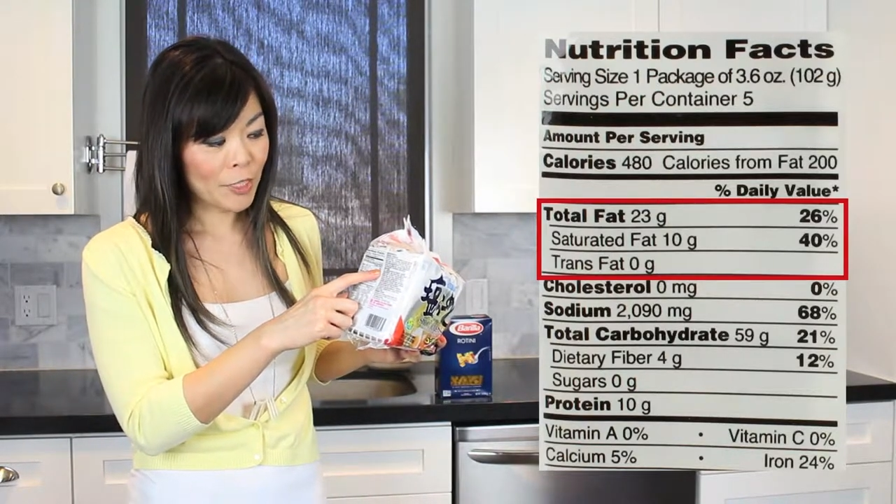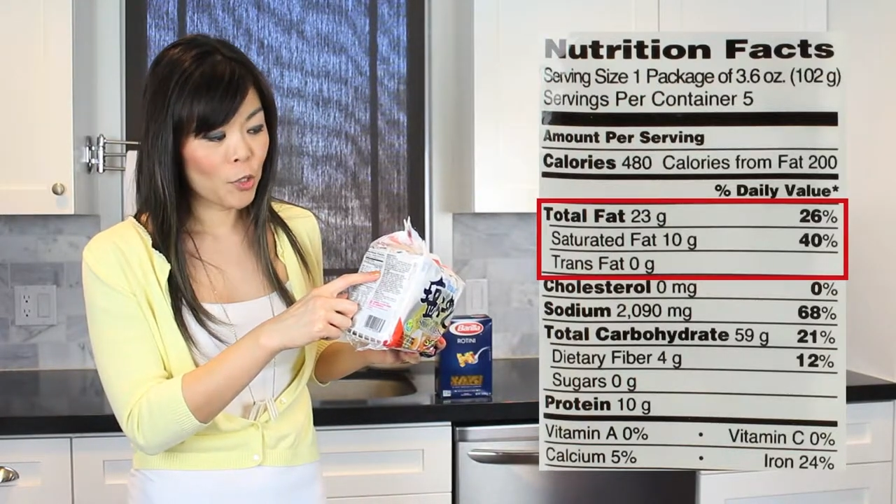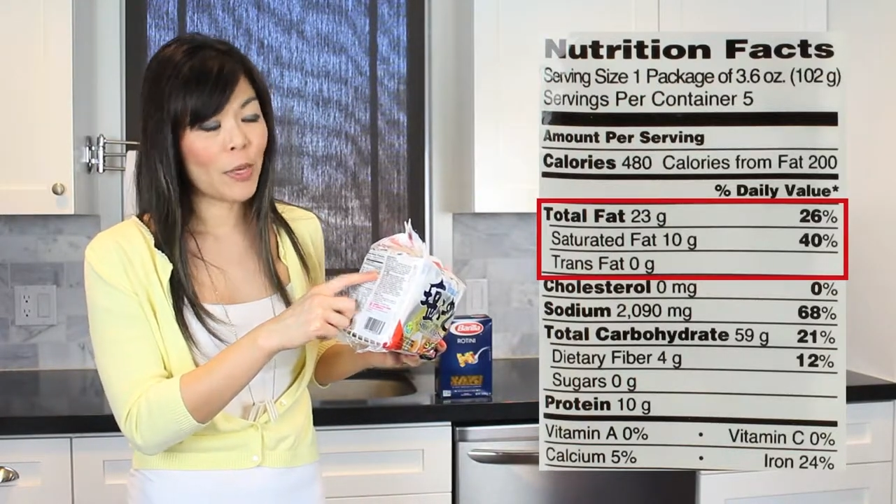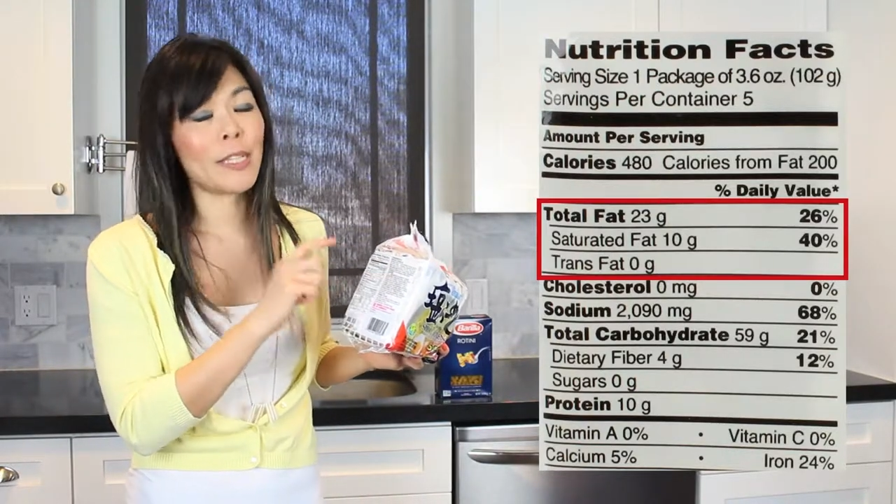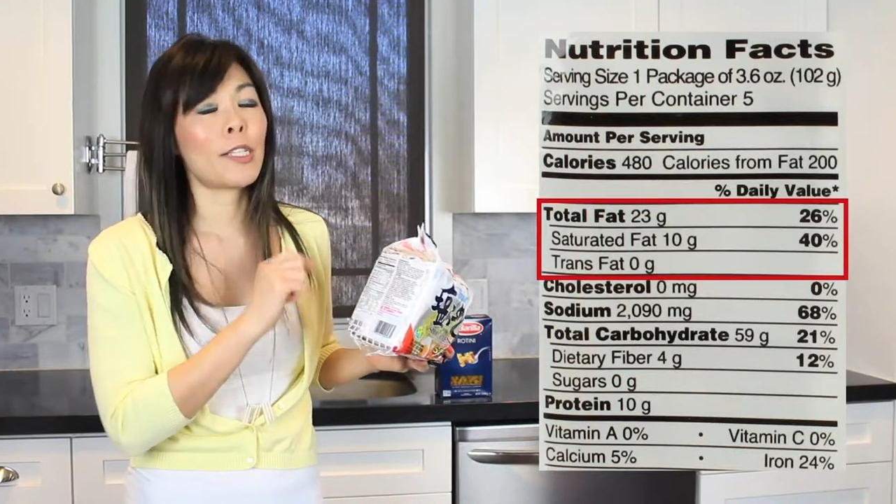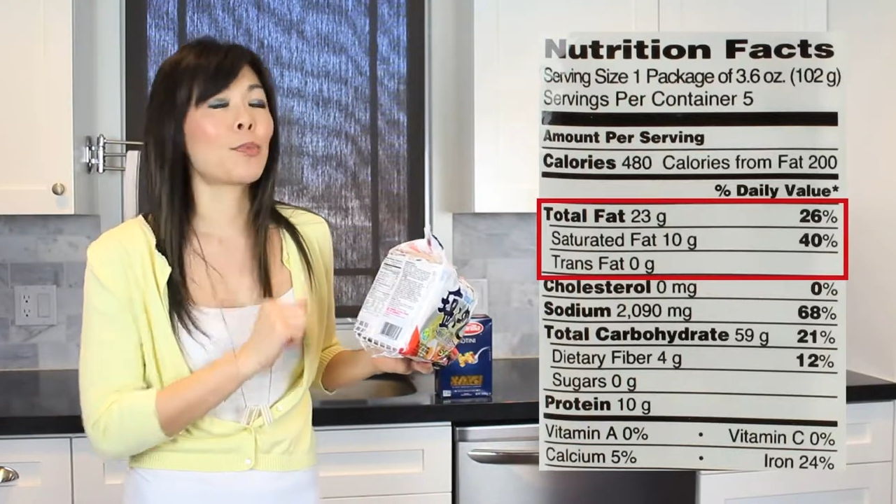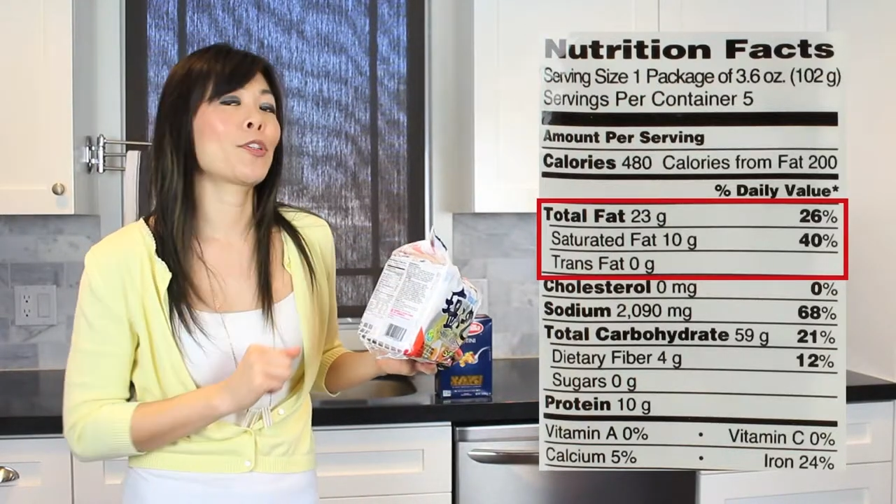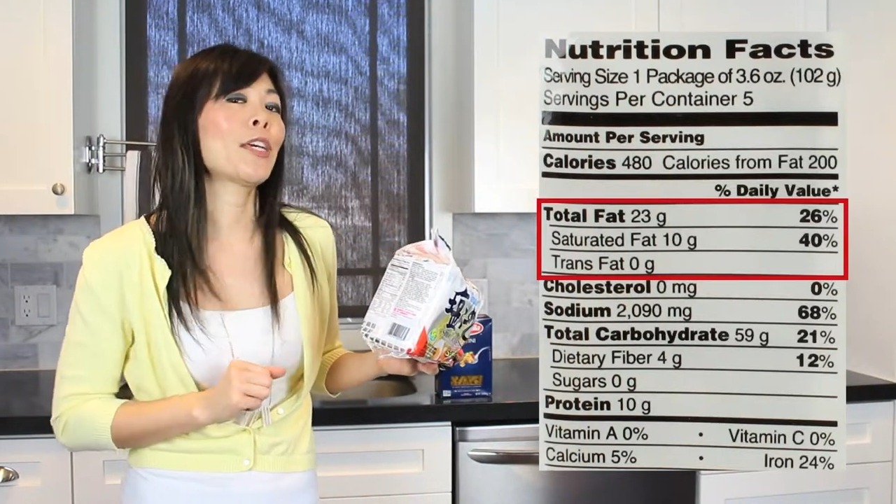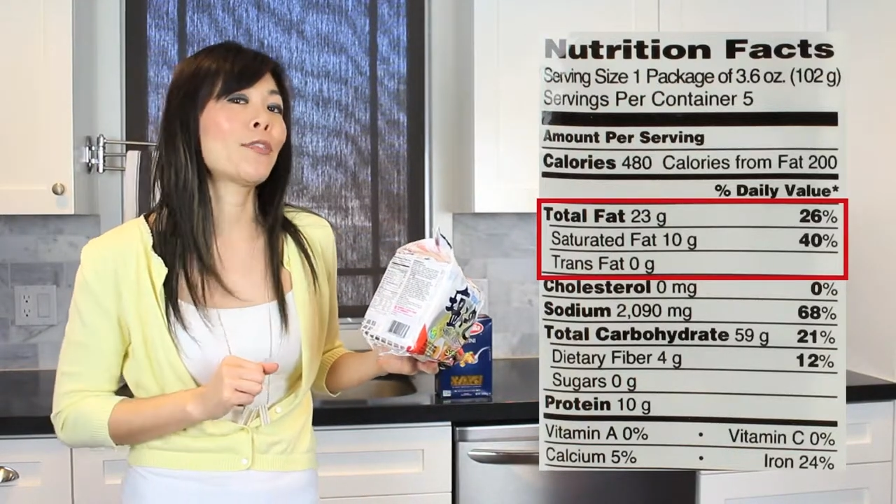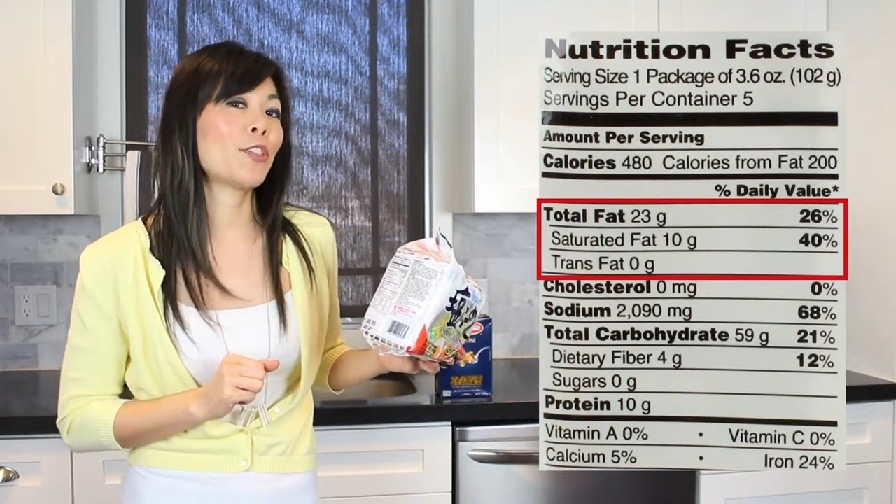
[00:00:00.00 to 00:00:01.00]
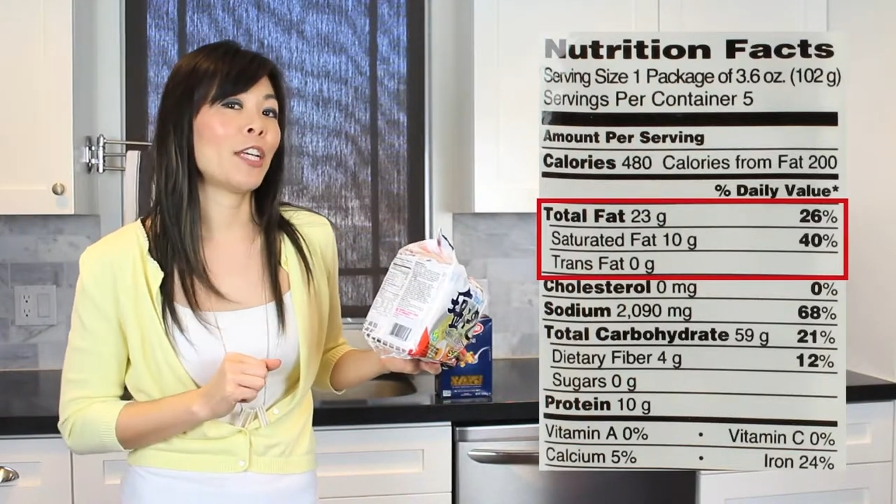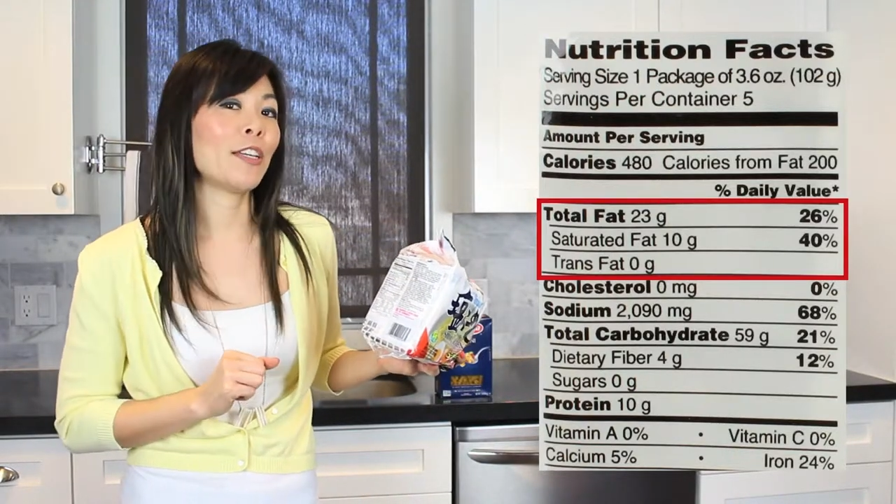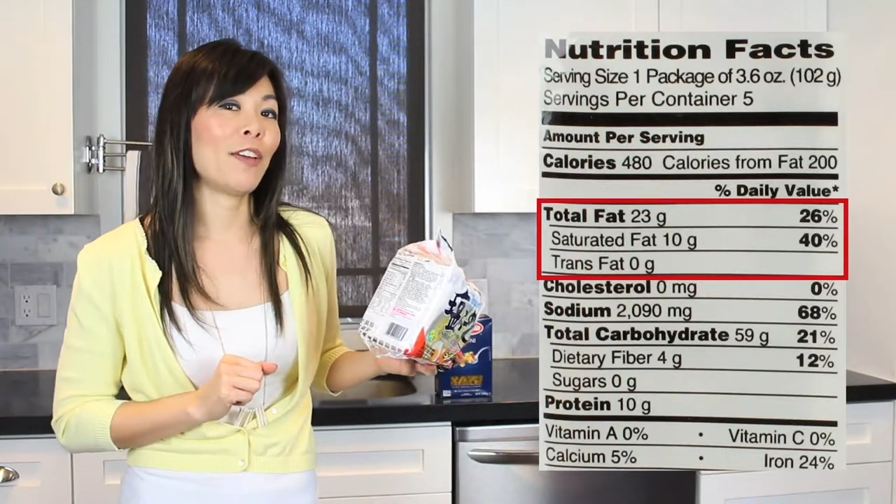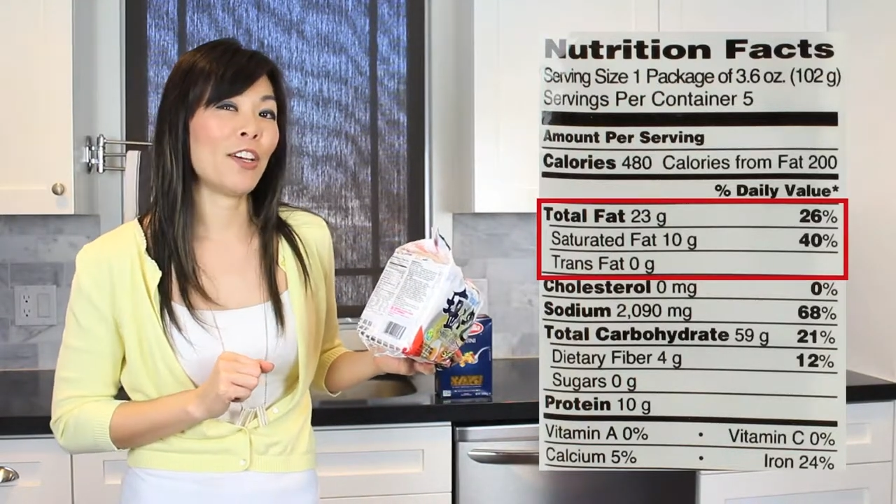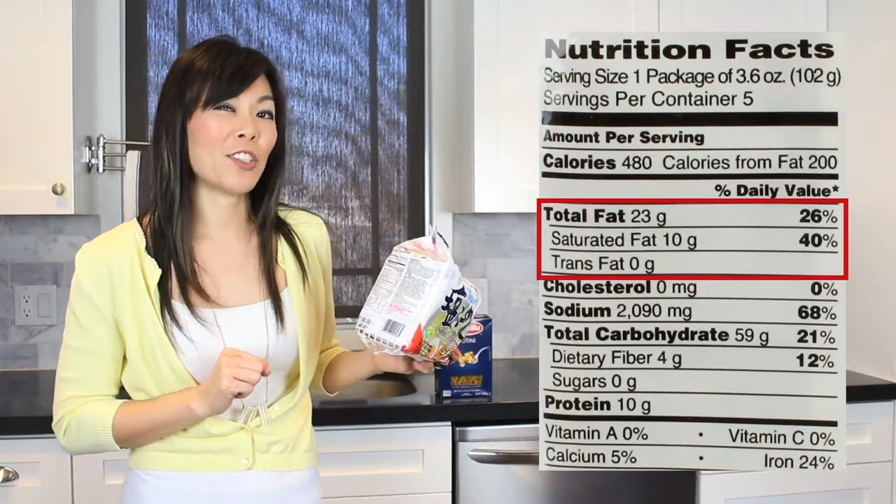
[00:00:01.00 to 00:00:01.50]
26% of your
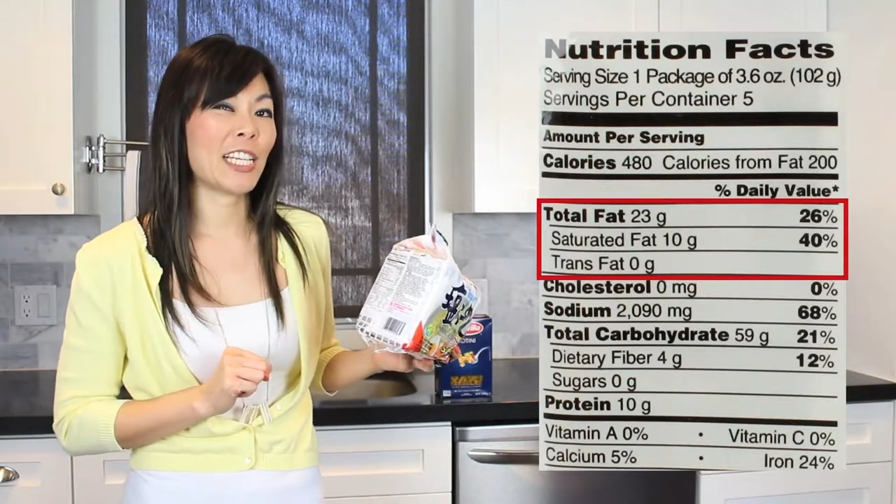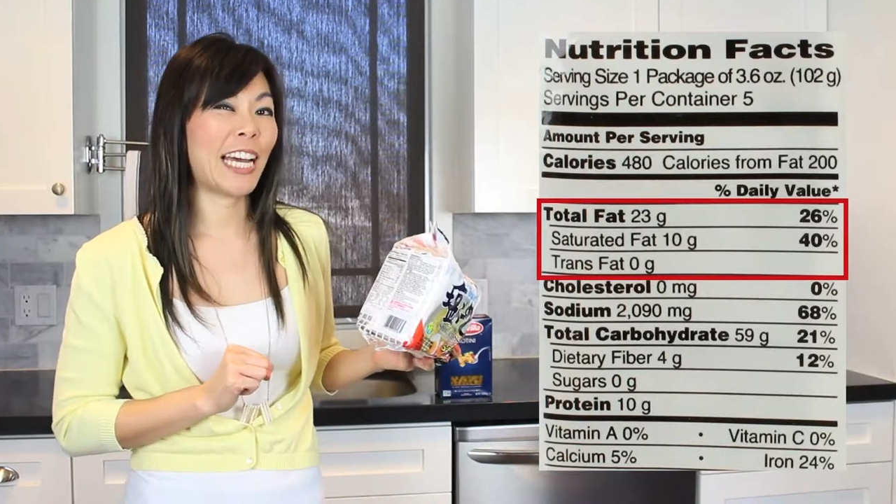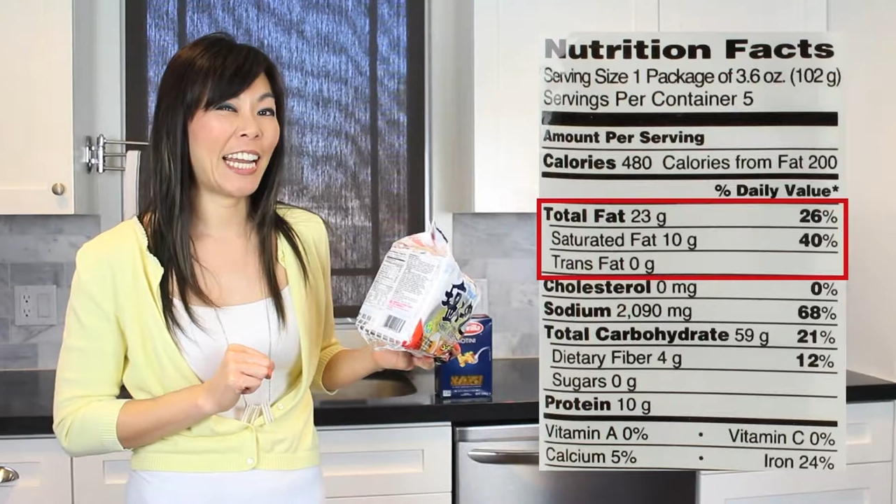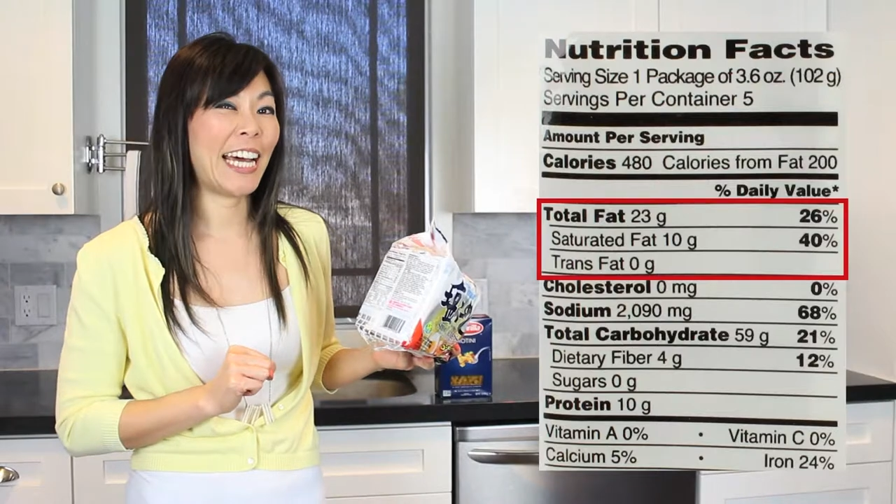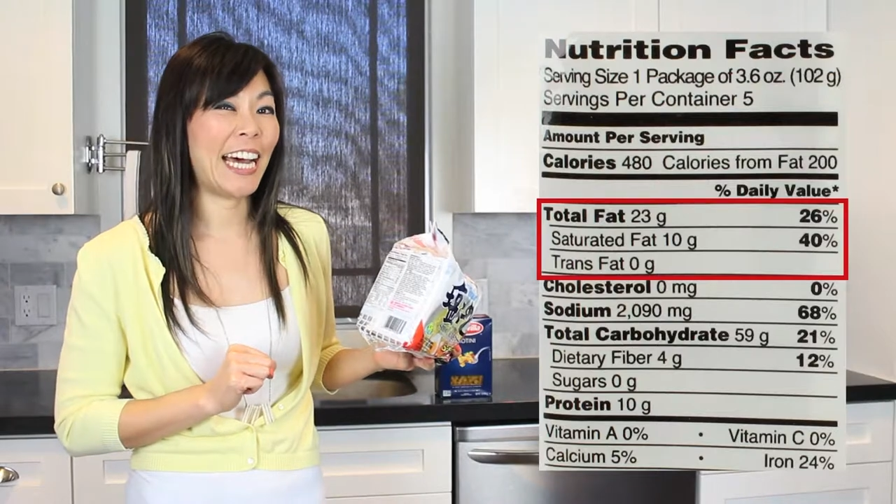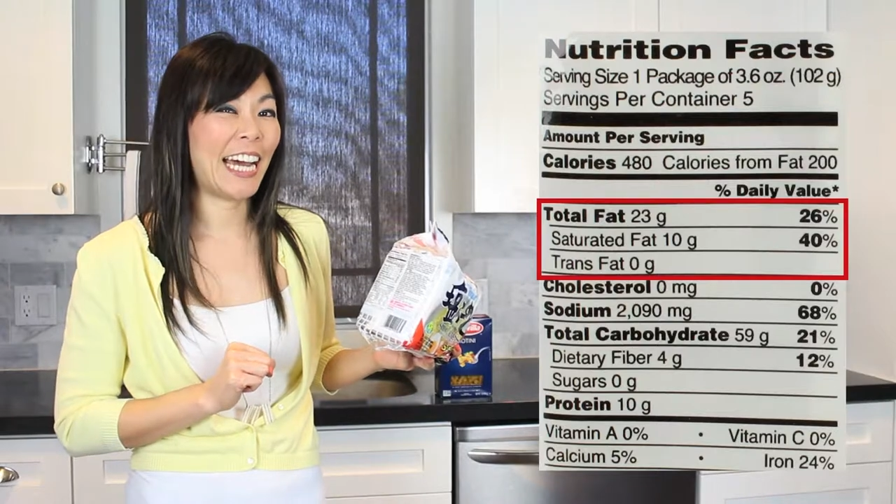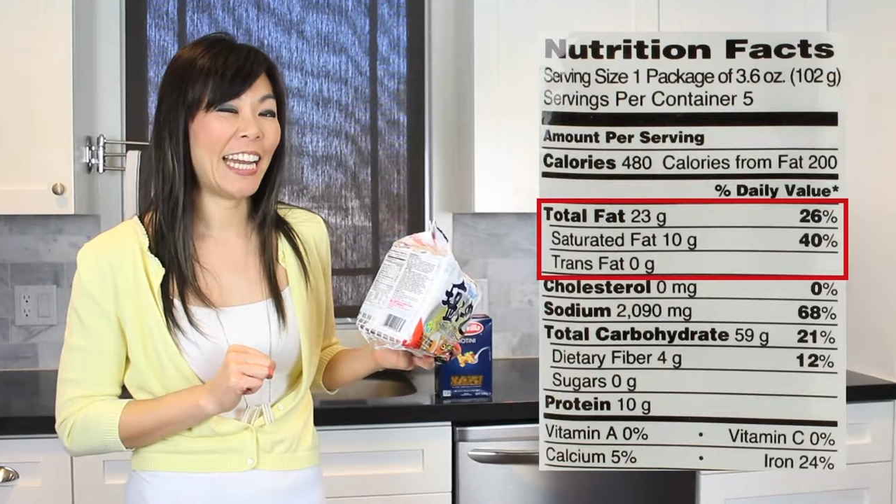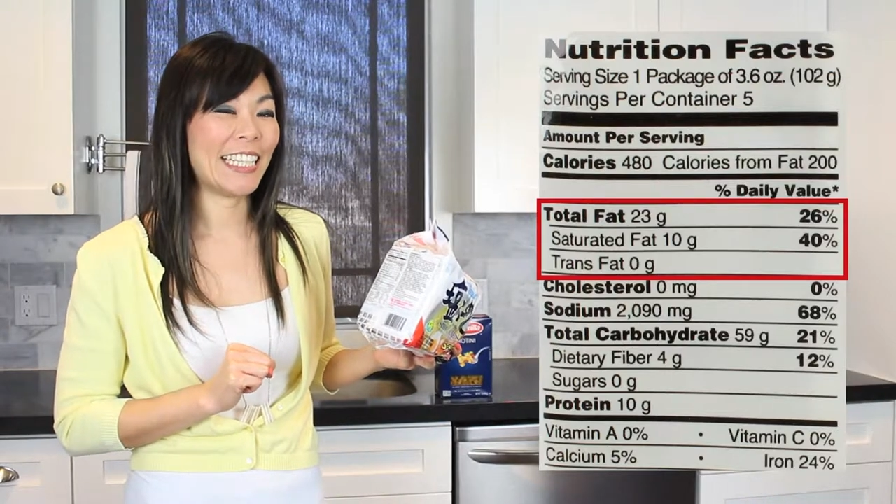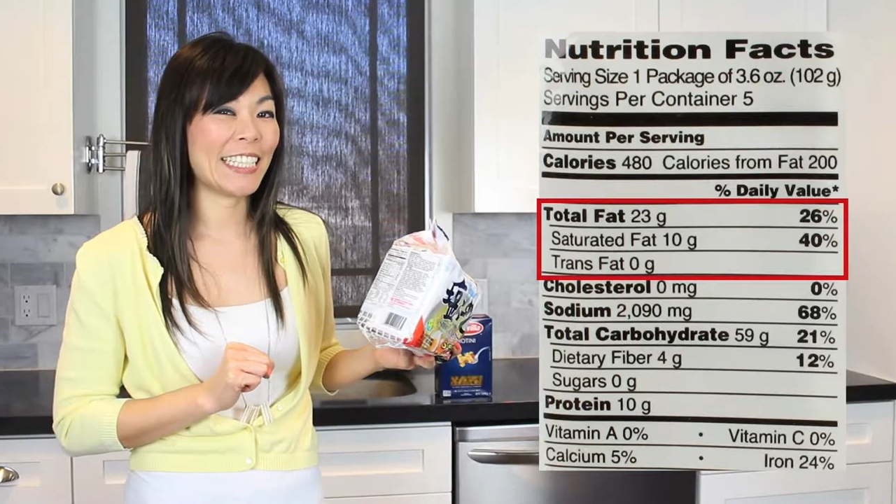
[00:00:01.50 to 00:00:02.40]
daily value is kind of high.